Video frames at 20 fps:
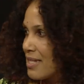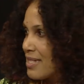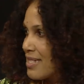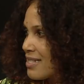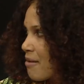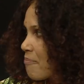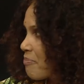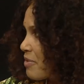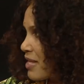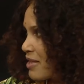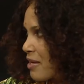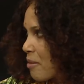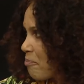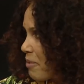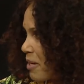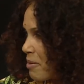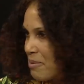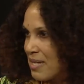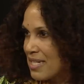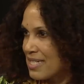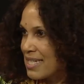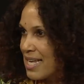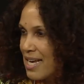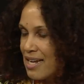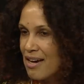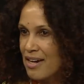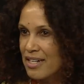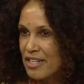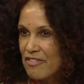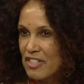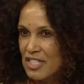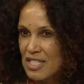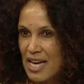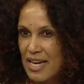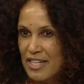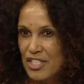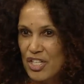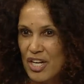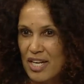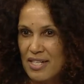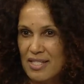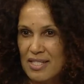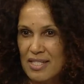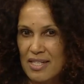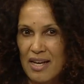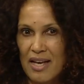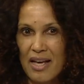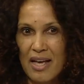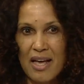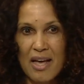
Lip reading: something that babies cannot even digest?